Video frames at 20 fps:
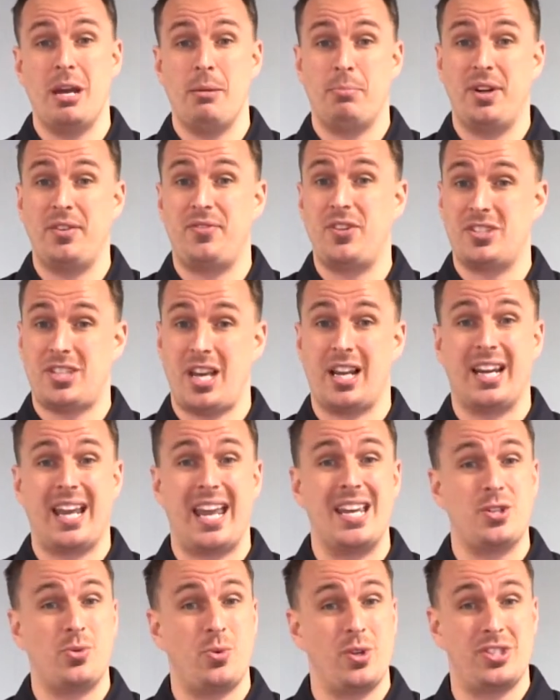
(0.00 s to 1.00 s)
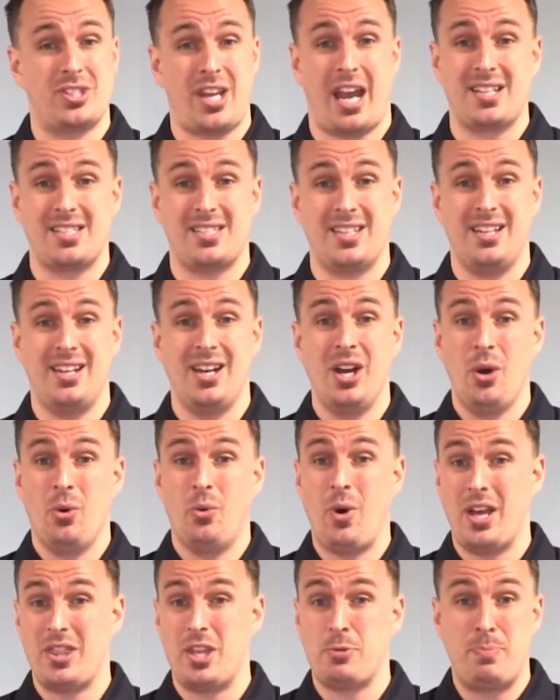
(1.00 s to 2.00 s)
but if you're selling it into a sector
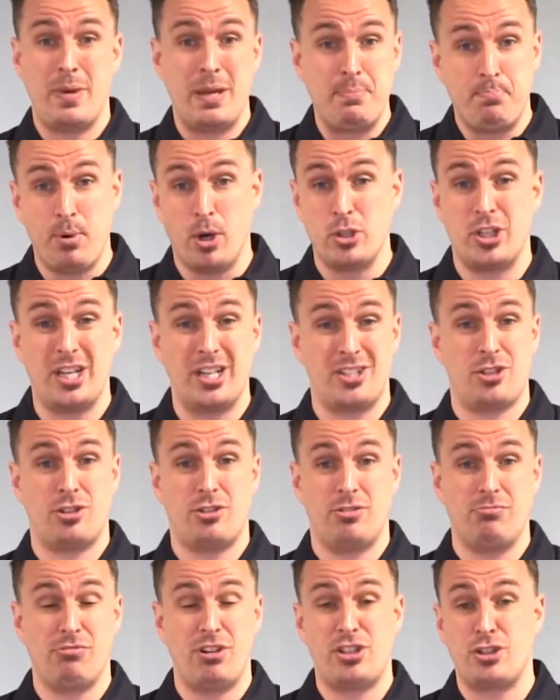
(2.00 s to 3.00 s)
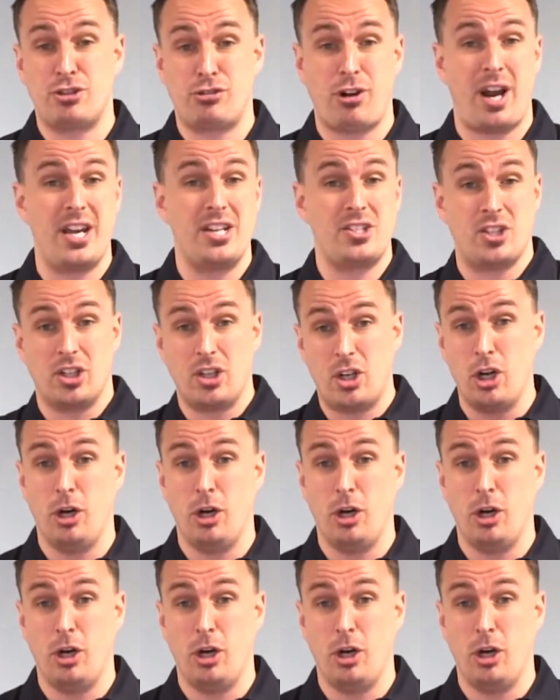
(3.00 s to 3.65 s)
where there's been budgets, restraints and